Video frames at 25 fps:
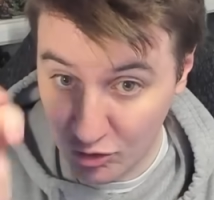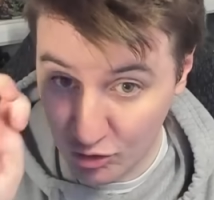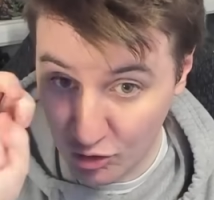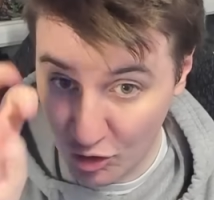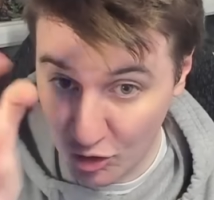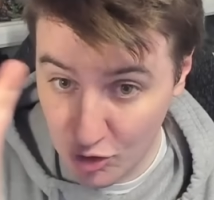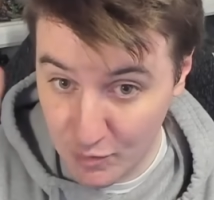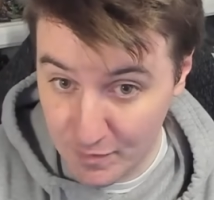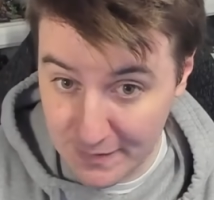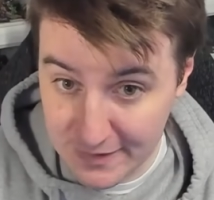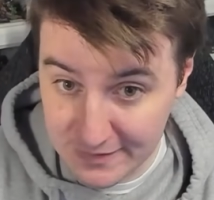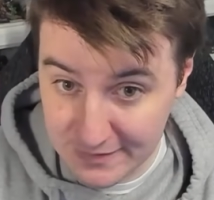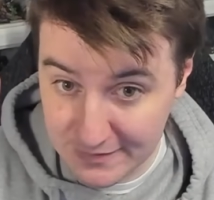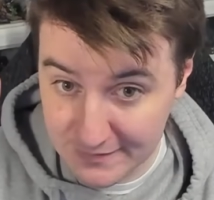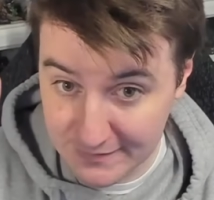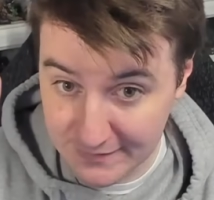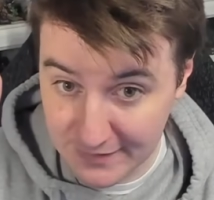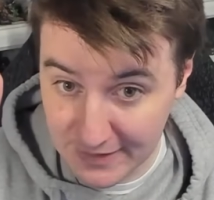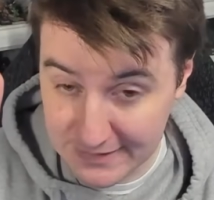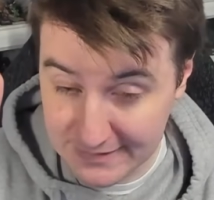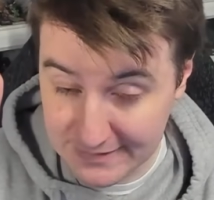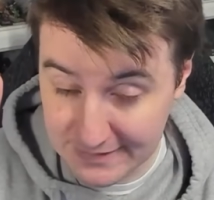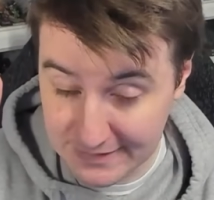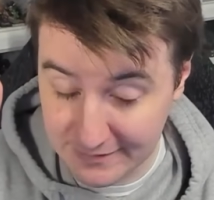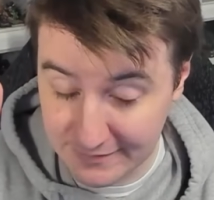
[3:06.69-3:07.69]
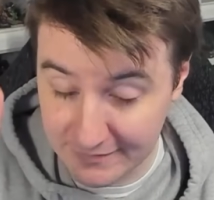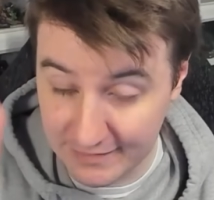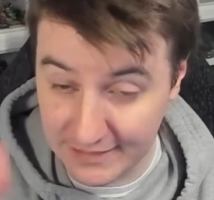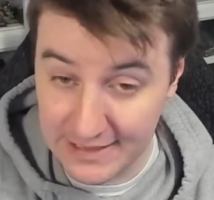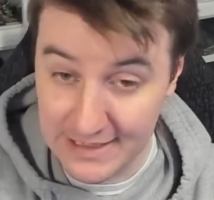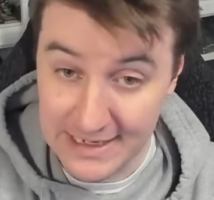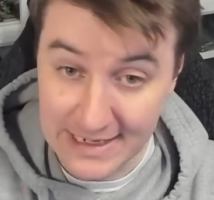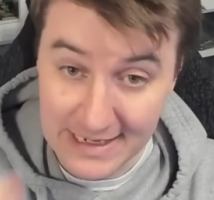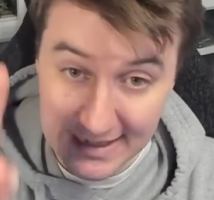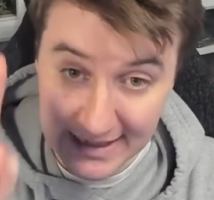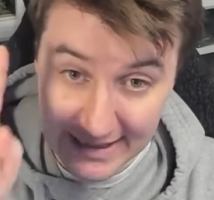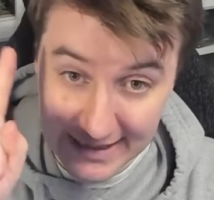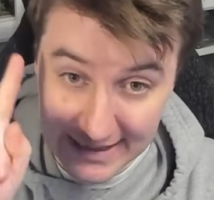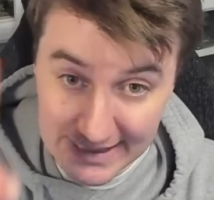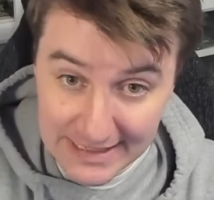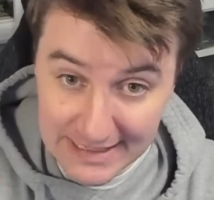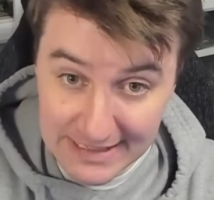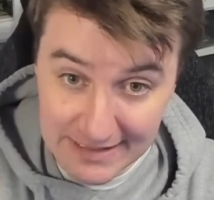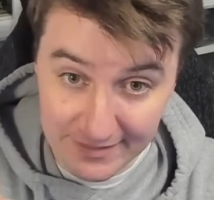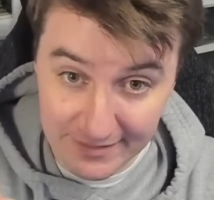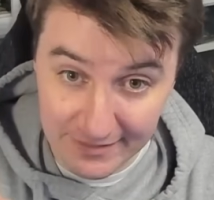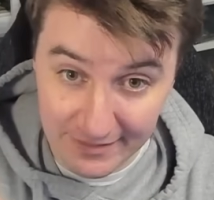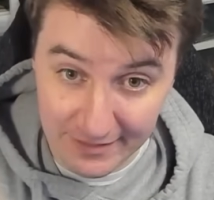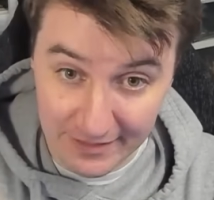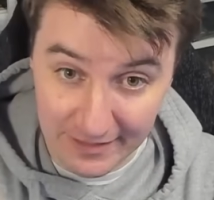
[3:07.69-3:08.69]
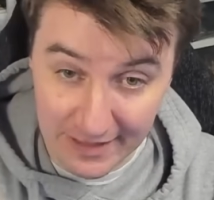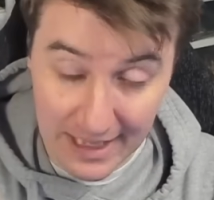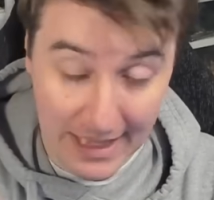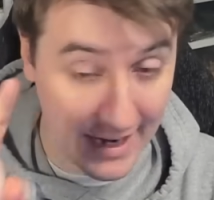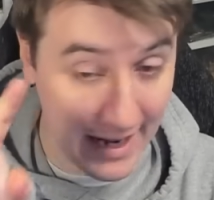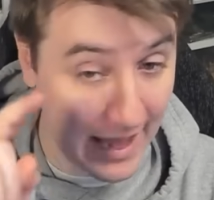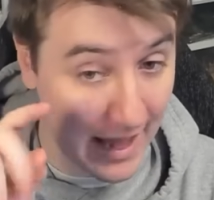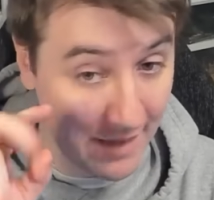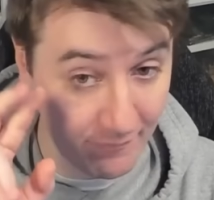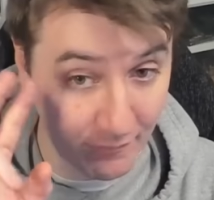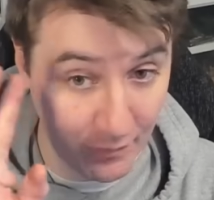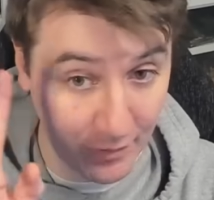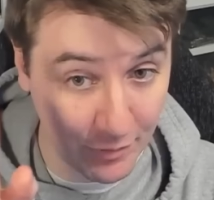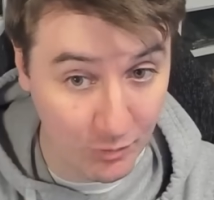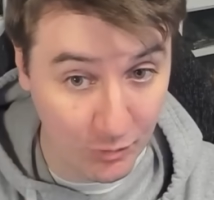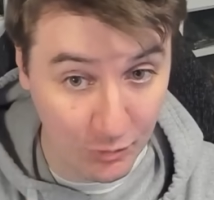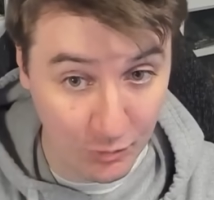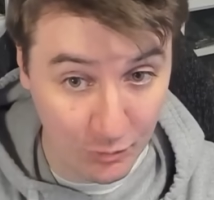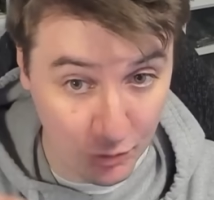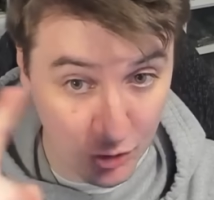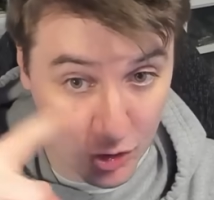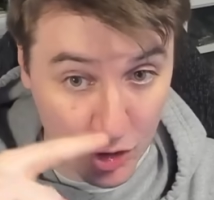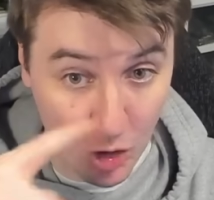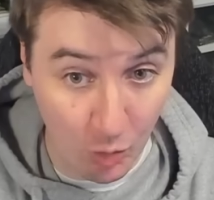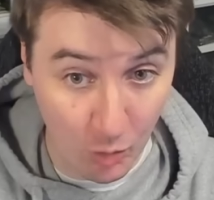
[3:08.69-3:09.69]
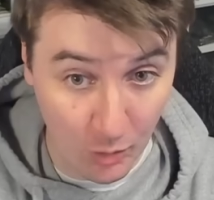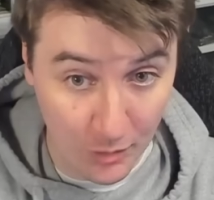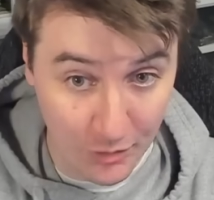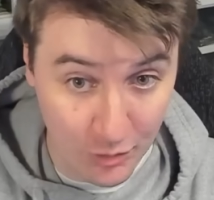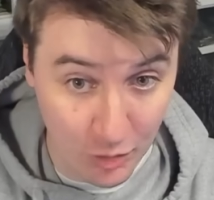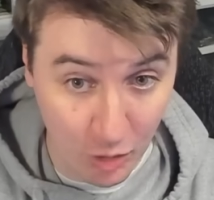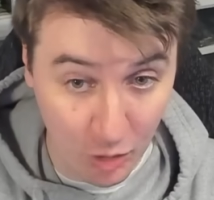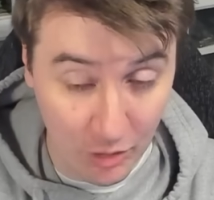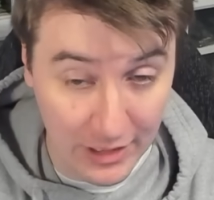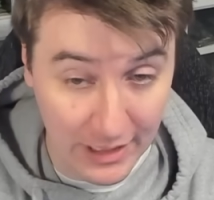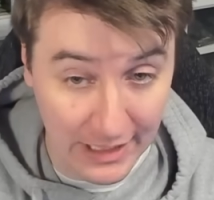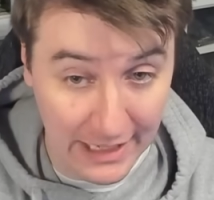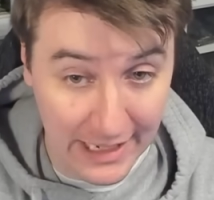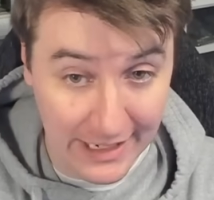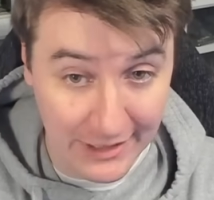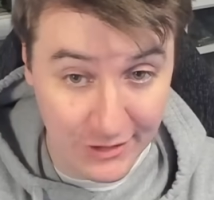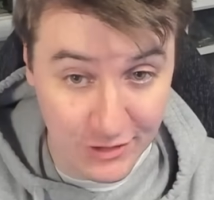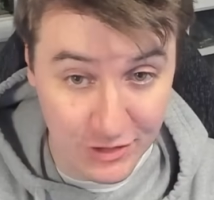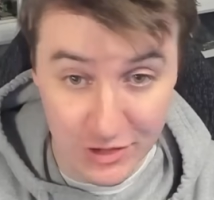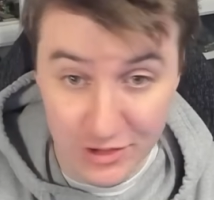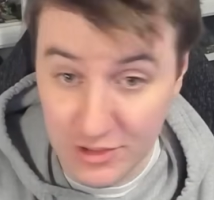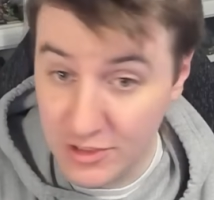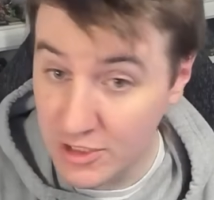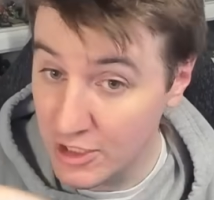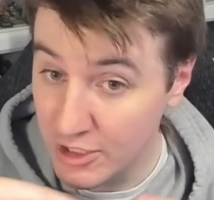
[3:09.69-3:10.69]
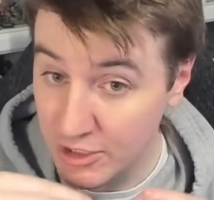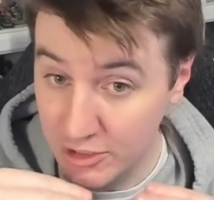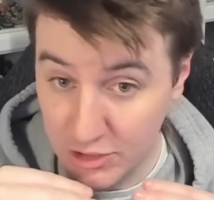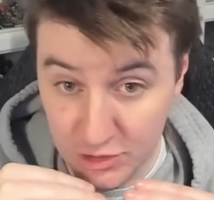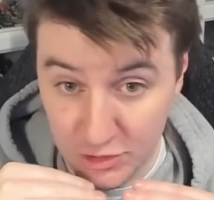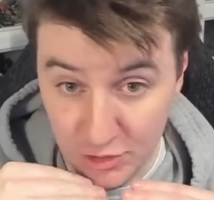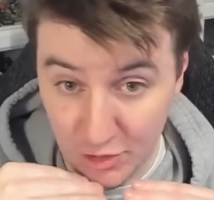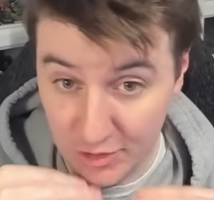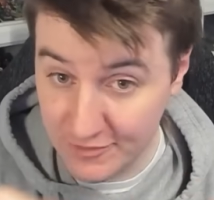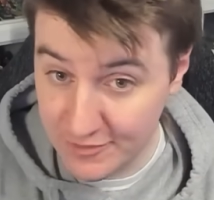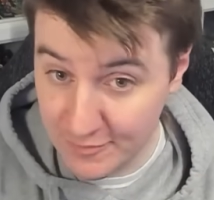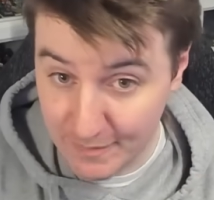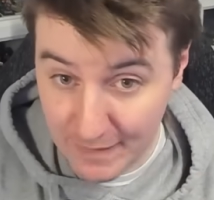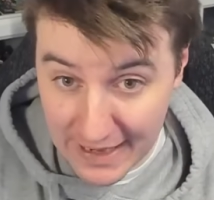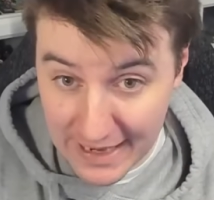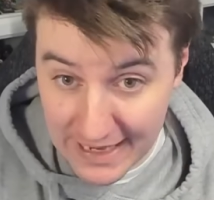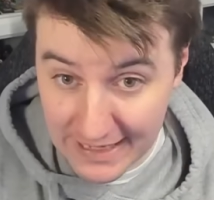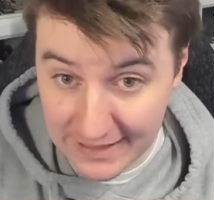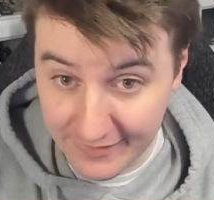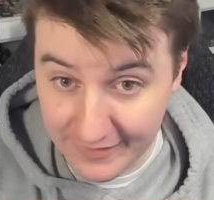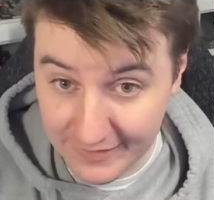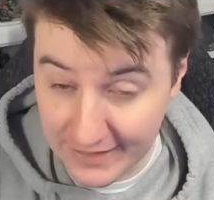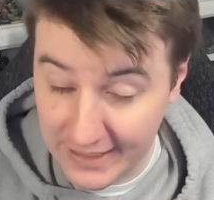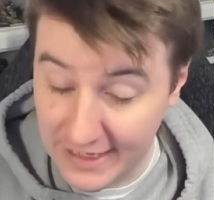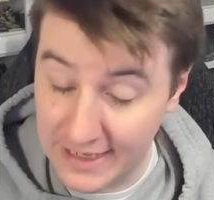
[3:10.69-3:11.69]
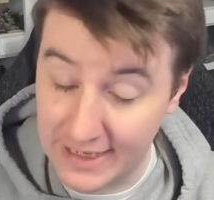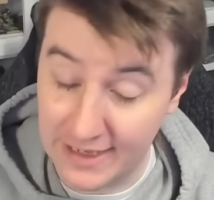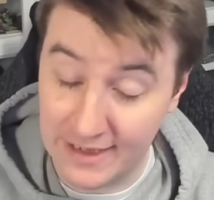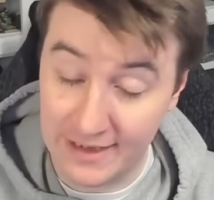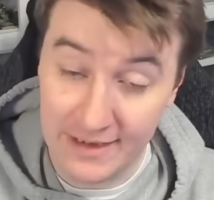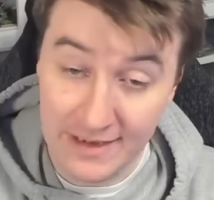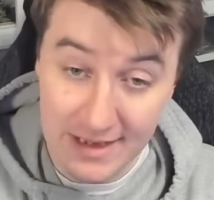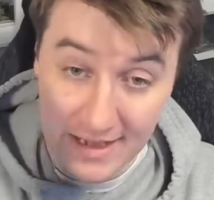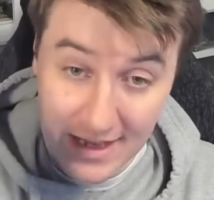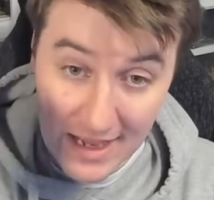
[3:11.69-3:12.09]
2 pieces of artillery. Either, and with your collection, you don't have to buy anything here.